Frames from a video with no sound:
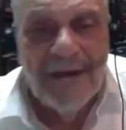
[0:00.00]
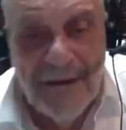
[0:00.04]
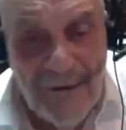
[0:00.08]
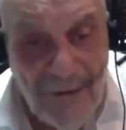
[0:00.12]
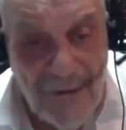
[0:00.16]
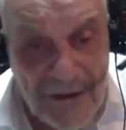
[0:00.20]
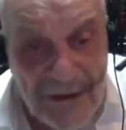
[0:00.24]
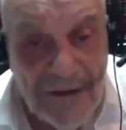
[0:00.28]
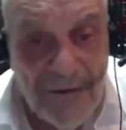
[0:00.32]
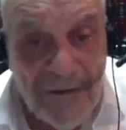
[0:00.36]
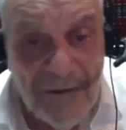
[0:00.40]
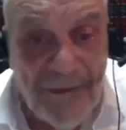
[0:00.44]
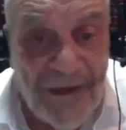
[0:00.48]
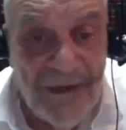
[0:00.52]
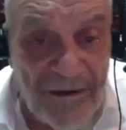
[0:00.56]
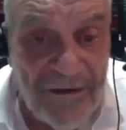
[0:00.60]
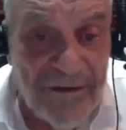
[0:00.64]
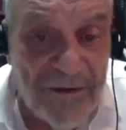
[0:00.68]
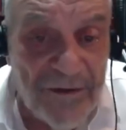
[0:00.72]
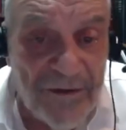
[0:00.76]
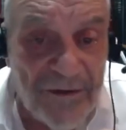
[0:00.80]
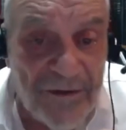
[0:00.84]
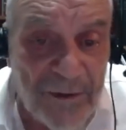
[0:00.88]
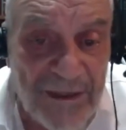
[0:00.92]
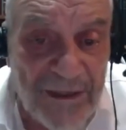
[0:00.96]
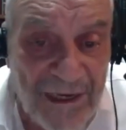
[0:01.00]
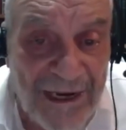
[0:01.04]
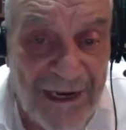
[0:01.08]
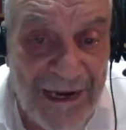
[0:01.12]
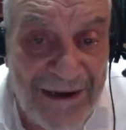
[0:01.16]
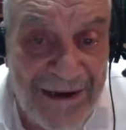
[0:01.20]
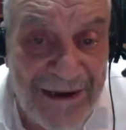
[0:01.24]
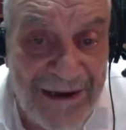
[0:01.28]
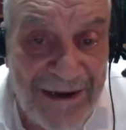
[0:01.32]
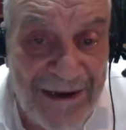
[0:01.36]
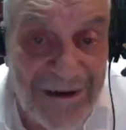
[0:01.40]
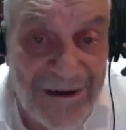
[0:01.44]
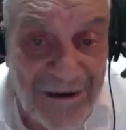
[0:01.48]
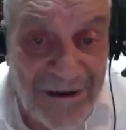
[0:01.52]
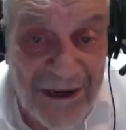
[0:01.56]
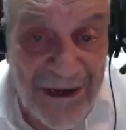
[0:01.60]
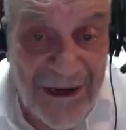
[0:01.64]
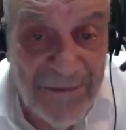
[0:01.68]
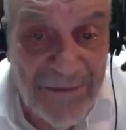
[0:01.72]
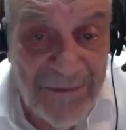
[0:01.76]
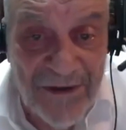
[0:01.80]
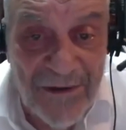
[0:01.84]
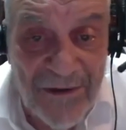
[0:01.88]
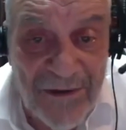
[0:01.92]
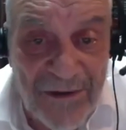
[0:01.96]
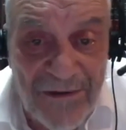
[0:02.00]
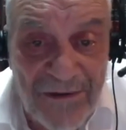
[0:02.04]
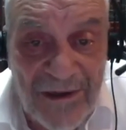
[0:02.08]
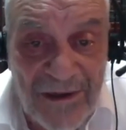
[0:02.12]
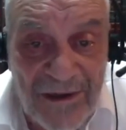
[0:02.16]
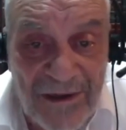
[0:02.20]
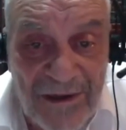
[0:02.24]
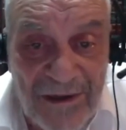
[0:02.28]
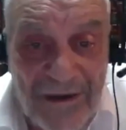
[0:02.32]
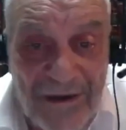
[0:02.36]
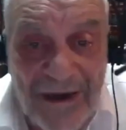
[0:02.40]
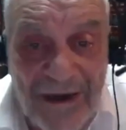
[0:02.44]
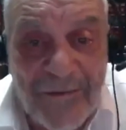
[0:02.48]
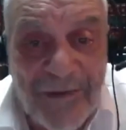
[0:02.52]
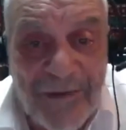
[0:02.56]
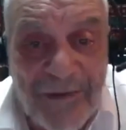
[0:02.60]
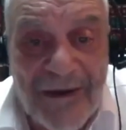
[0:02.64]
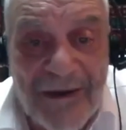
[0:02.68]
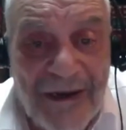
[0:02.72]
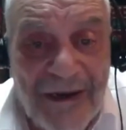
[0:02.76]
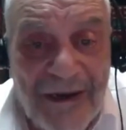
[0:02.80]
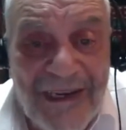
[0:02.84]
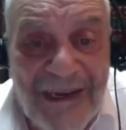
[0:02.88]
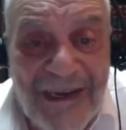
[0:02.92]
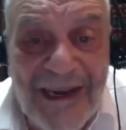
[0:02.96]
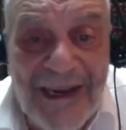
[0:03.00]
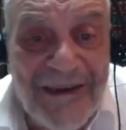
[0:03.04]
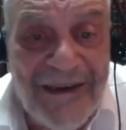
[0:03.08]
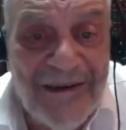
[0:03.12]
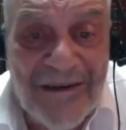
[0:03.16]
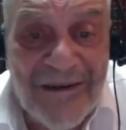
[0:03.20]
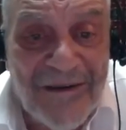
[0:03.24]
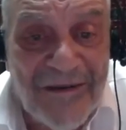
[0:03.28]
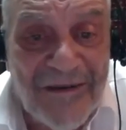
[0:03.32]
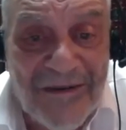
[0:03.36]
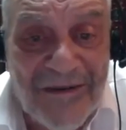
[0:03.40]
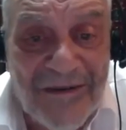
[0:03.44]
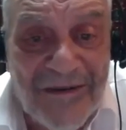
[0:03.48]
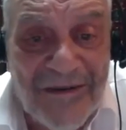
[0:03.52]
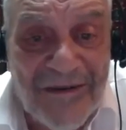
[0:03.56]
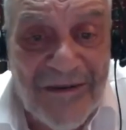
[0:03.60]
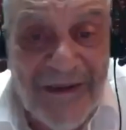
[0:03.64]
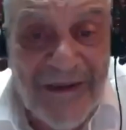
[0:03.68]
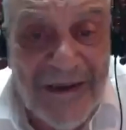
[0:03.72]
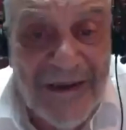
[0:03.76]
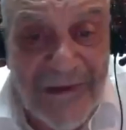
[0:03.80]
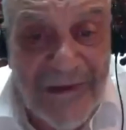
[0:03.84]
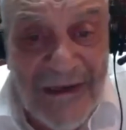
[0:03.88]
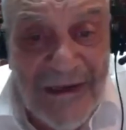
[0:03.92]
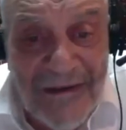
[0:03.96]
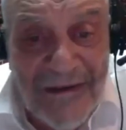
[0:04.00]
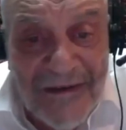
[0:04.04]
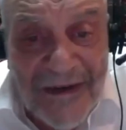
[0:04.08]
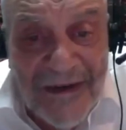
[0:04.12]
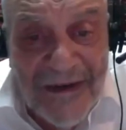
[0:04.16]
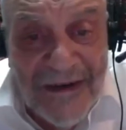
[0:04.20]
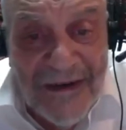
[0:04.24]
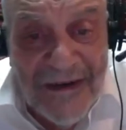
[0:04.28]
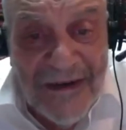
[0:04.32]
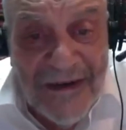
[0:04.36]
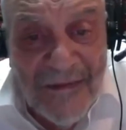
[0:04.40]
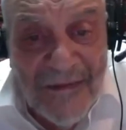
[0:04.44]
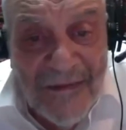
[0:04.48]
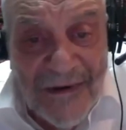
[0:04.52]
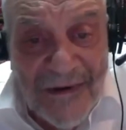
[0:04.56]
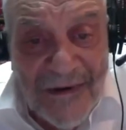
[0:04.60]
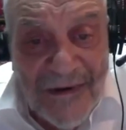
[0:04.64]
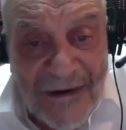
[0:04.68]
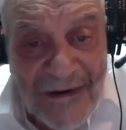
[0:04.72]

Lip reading: means with the end, absolutely. That became the end. There's not a means anymore.